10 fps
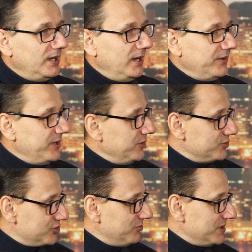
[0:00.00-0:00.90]
I thank you
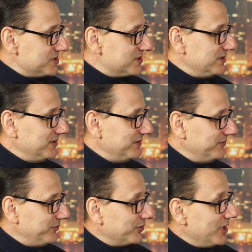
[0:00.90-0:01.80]
so much
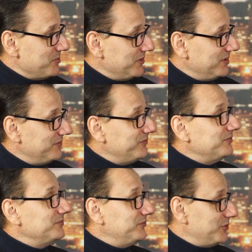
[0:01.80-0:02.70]
for coming
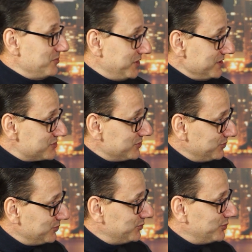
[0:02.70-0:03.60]
from Kingston
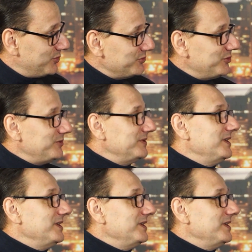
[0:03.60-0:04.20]
to Toronto